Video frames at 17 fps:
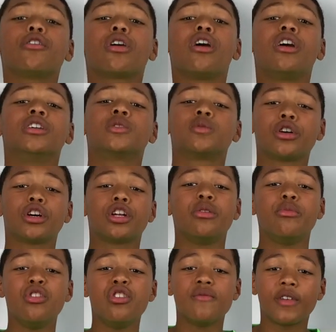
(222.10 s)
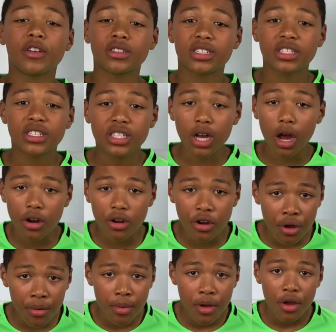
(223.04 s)
guys, we're going to move on to
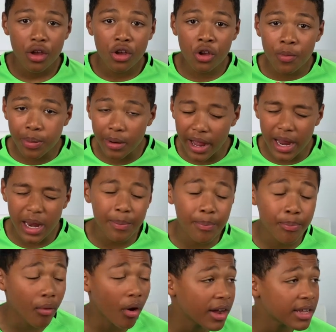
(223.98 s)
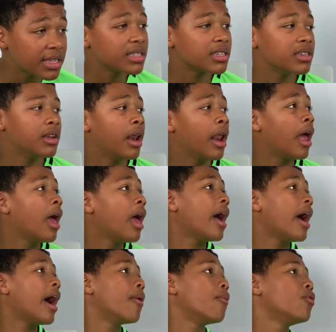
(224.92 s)
Tottenham, who played Brighton.
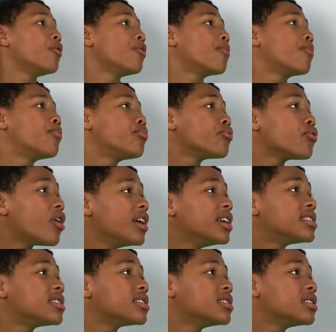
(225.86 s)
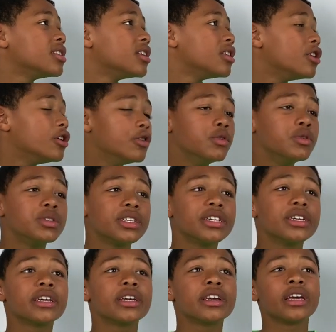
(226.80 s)
And with Brighton
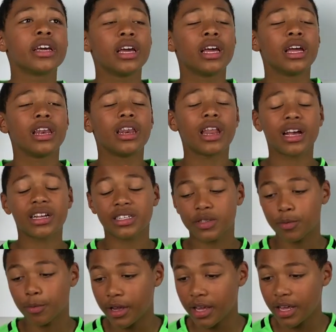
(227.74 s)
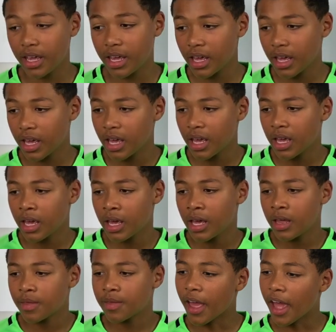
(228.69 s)
losing last week,
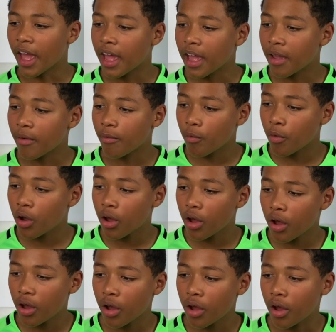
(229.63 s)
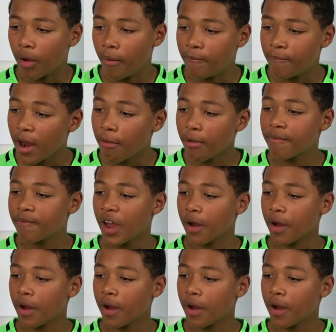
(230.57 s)
they were very,